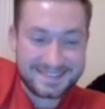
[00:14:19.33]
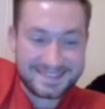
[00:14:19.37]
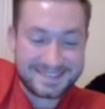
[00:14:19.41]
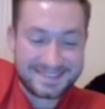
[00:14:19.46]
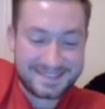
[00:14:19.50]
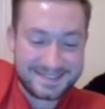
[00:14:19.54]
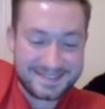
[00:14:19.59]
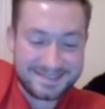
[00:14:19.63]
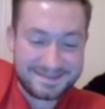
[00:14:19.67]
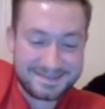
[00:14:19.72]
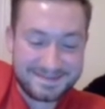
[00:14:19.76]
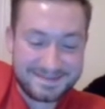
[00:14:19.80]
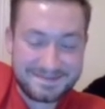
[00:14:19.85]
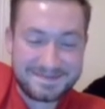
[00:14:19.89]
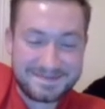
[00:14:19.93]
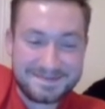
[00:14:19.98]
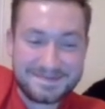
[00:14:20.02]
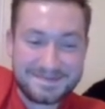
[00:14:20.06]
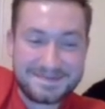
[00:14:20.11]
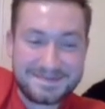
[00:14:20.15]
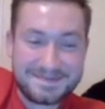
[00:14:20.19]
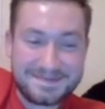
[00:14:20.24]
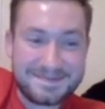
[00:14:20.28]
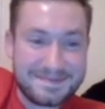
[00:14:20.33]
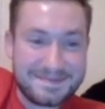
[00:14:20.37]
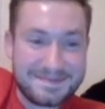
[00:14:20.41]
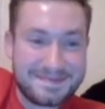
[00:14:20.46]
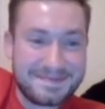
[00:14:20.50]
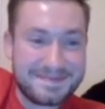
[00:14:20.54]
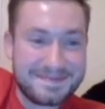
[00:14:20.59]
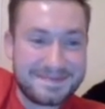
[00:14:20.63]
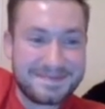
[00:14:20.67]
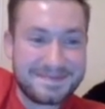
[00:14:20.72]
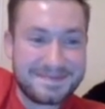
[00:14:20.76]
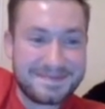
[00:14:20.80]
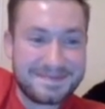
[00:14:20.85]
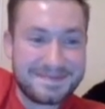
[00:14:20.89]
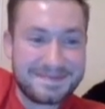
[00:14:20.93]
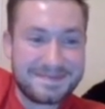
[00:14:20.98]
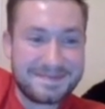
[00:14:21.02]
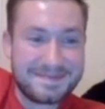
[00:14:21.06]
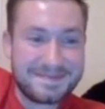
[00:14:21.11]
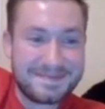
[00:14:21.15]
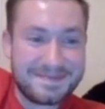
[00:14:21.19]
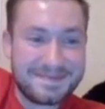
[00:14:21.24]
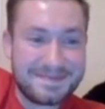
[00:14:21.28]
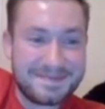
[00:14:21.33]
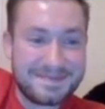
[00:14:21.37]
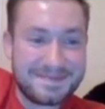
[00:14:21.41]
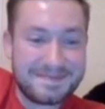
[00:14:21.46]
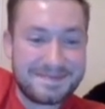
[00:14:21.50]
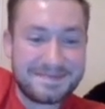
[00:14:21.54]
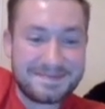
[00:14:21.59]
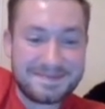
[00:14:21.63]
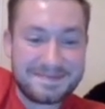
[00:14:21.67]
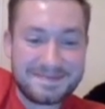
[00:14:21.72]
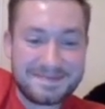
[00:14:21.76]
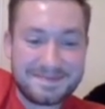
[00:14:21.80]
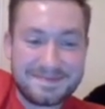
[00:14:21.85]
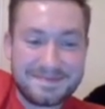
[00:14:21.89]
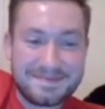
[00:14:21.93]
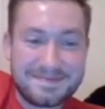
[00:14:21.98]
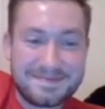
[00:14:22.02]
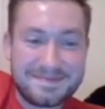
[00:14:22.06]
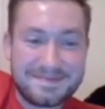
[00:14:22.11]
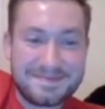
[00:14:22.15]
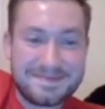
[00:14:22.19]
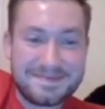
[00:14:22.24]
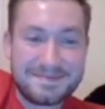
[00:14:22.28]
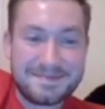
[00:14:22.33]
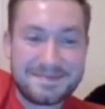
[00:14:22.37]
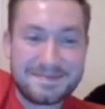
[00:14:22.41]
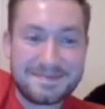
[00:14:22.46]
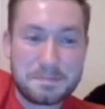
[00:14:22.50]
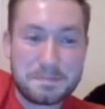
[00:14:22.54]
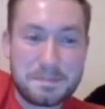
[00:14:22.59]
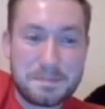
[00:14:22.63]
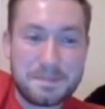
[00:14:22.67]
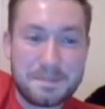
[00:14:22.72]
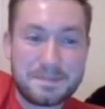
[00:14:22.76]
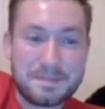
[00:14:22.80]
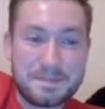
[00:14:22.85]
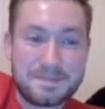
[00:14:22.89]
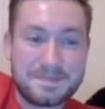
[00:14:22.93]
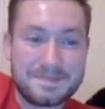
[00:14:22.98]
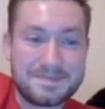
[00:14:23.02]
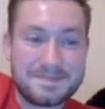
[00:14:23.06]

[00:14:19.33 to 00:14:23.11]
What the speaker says: This person isn't speaking.